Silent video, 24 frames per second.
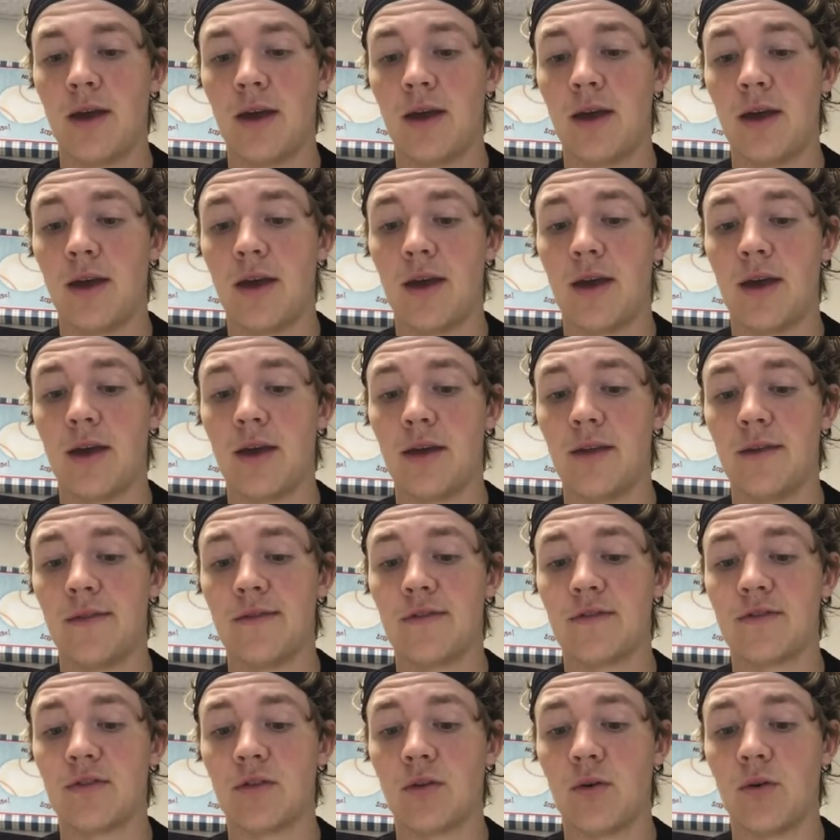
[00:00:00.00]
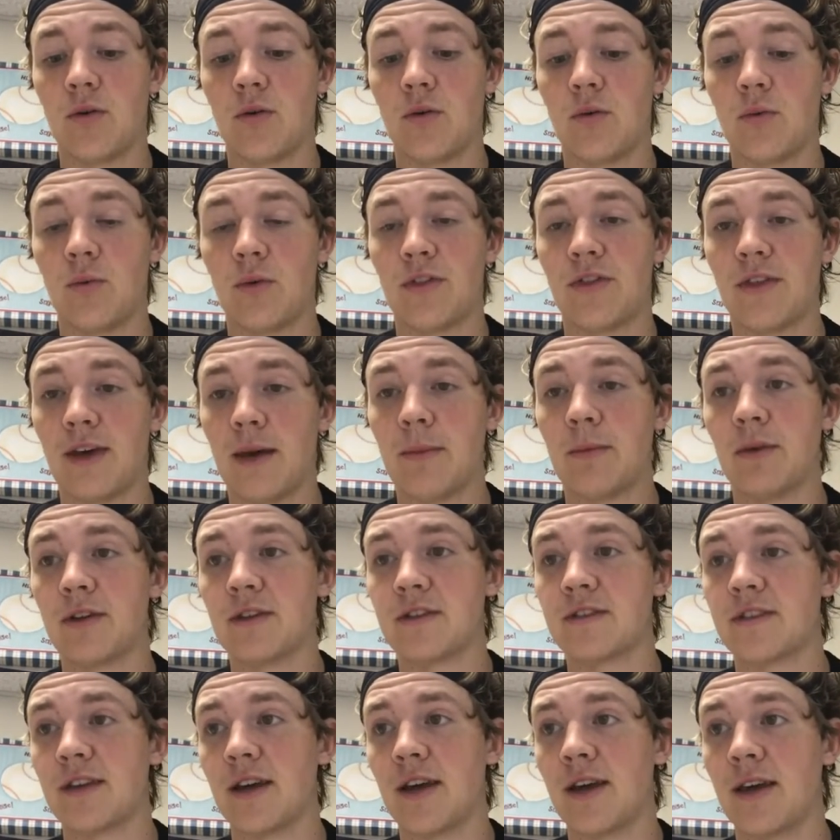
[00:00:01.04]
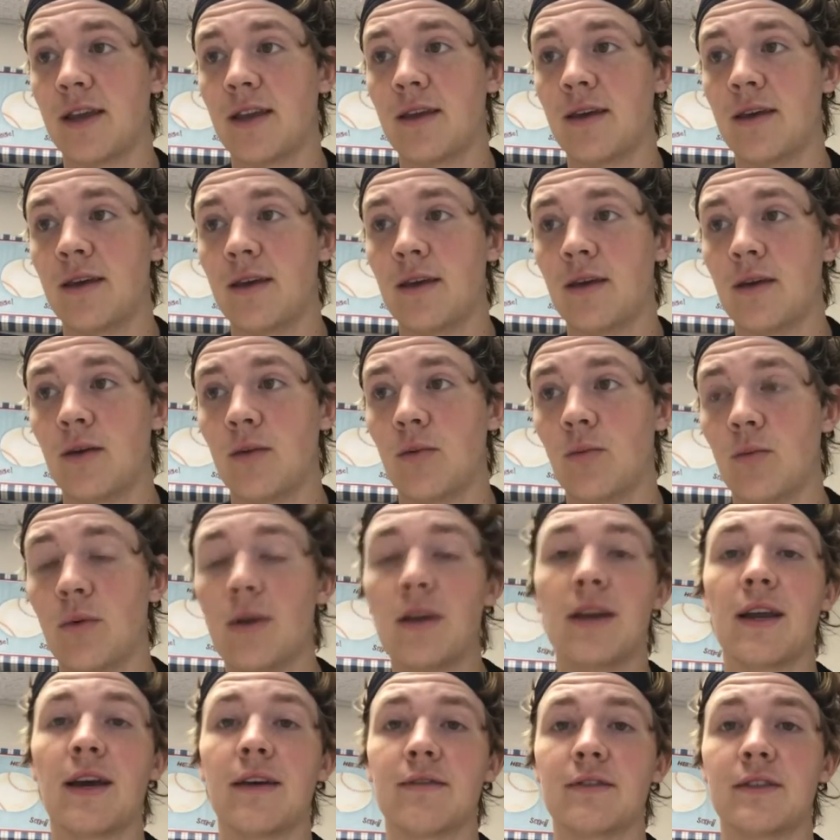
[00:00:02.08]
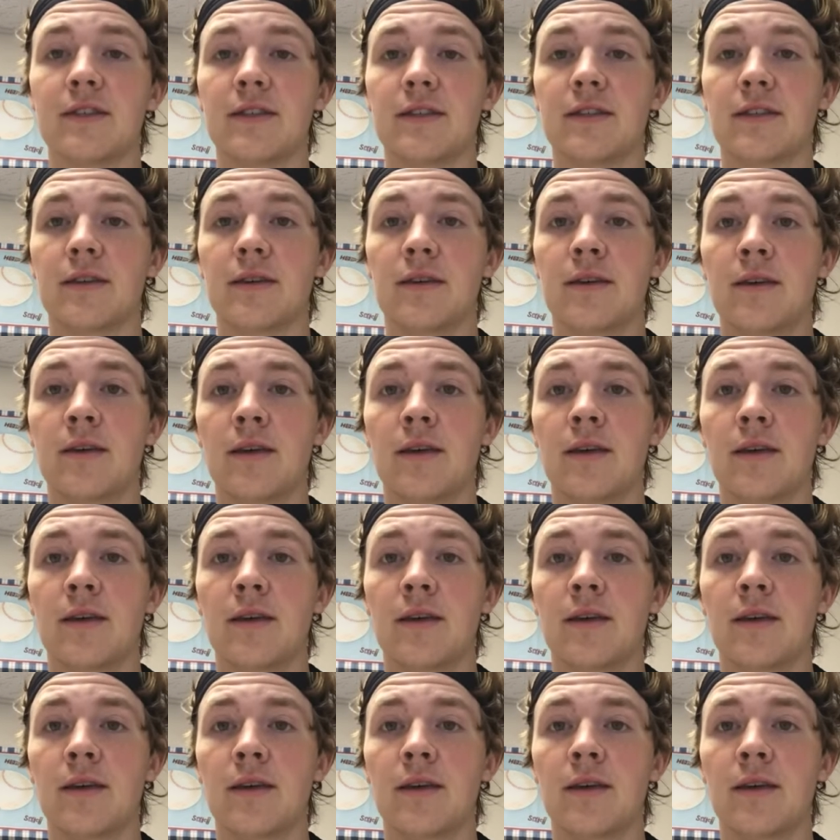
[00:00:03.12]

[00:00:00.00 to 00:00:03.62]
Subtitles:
And so with that being said, we didn't have a season.